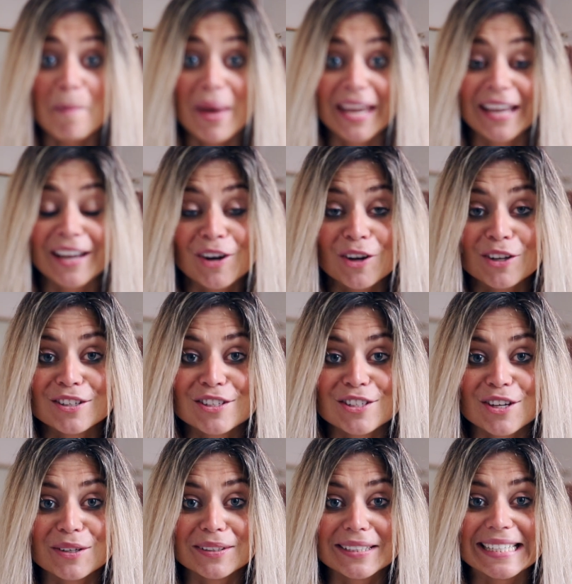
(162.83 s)
The main
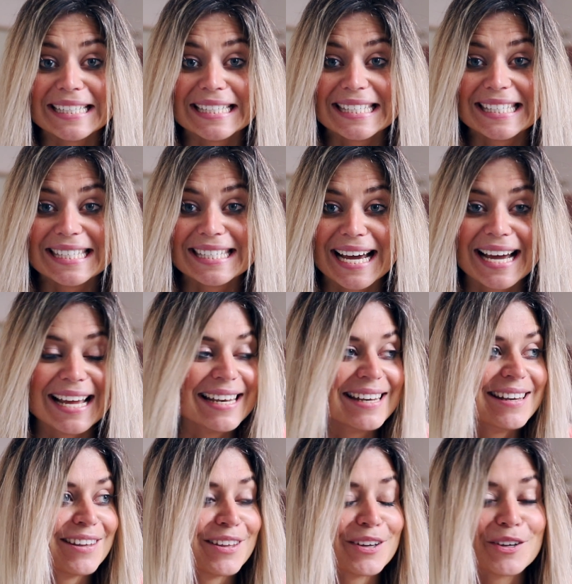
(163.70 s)
consult is
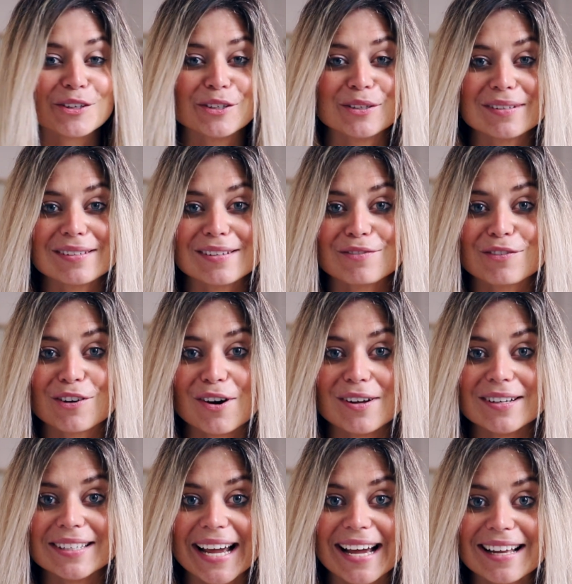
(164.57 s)
done. The girls have gone